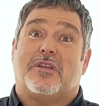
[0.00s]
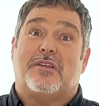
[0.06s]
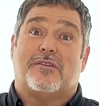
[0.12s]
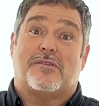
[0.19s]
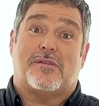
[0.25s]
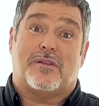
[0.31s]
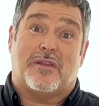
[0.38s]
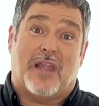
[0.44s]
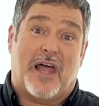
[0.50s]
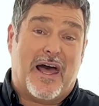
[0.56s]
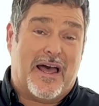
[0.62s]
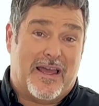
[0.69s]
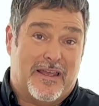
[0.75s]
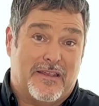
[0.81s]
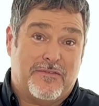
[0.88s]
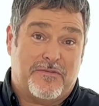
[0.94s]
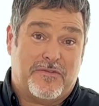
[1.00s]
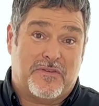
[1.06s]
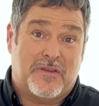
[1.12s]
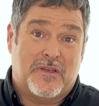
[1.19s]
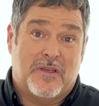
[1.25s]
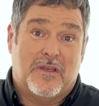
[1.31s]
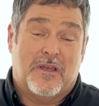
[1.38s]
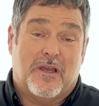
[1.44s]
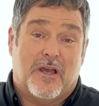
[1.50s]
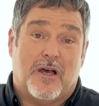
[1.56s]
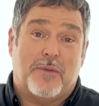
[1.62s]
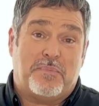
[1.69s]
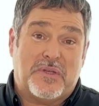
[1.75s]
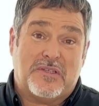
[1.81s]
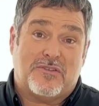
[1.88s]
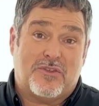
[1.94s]
his life
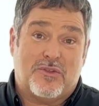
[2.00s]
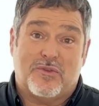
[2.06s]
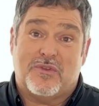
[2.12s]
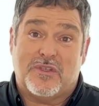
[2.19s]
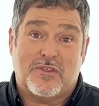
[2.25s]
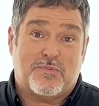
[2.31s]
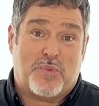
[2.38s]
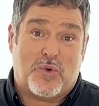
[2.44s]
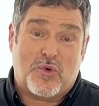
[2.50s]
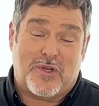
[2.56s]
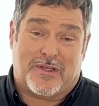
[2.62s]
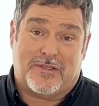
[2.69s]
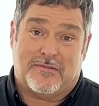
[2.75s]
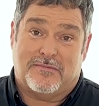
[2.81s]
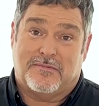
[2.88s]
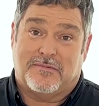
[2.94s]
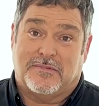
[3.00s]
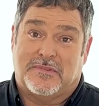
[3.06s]
up until this point.